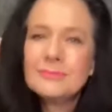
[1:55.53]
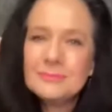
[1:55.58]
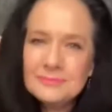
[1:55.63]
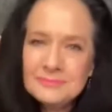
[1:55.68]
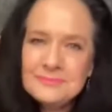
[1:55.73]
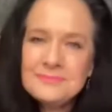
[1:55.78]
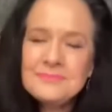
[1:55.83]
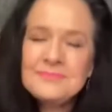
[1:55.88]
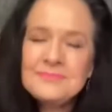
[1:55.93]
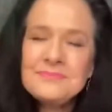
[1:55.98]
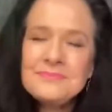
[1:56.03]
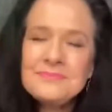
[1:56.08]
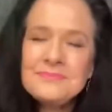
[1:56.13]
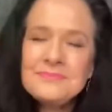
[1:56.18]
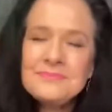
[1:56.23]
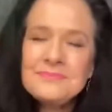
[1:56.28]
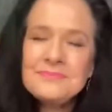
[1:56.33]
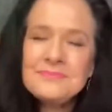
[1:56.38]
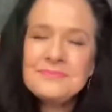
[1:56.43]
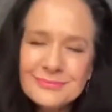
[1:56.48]

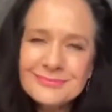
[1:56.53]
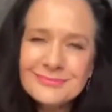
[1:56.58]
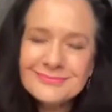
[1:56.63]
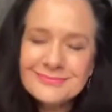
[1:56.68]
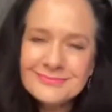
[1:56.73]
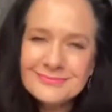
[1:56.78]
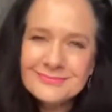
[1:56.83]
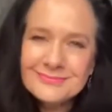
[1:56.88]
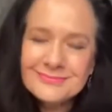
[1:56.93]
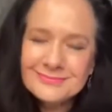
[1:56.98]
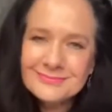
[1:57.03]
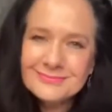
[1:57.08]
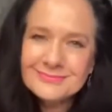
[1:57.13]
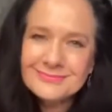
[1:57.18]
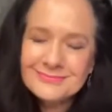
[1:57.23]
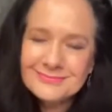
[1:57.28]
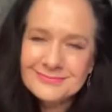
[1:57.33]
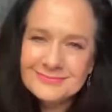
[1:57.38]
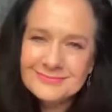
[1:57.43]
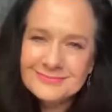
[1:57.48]

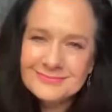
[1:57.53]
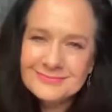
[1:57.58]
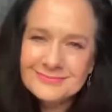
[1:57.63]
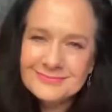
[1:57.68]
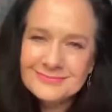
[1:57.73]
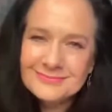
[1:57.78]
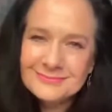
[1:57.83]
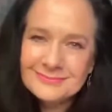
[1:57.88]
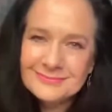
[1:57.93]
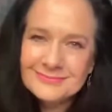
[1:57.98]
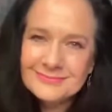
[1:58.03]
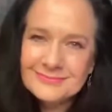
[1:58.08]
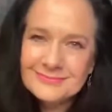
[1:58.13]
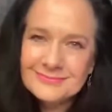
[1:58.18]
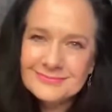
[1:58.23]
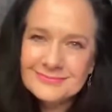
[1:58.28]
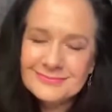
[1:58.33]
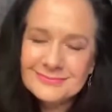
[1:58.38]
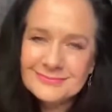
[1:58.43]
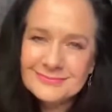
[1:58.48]

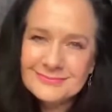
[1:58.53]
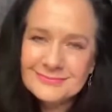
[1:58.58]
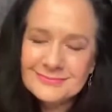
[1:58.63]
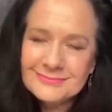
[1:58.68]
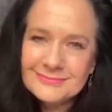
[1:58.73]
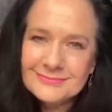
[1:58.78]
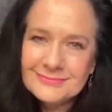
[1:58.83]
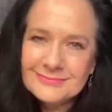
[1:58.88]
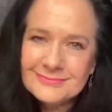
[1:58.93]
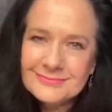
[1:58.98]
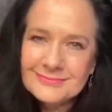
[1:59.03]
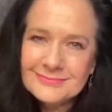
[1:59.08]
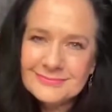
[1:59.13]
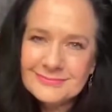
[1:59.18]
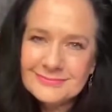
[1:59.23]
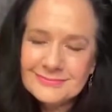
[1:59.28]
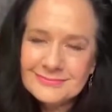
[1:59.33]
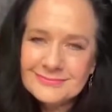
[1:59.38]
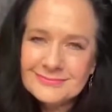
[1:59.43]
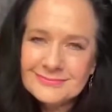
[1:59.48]

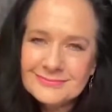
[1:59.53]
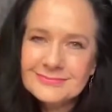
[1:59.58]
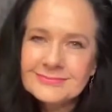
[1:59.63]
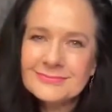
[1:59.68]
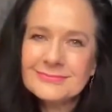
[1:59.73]
(not speaking)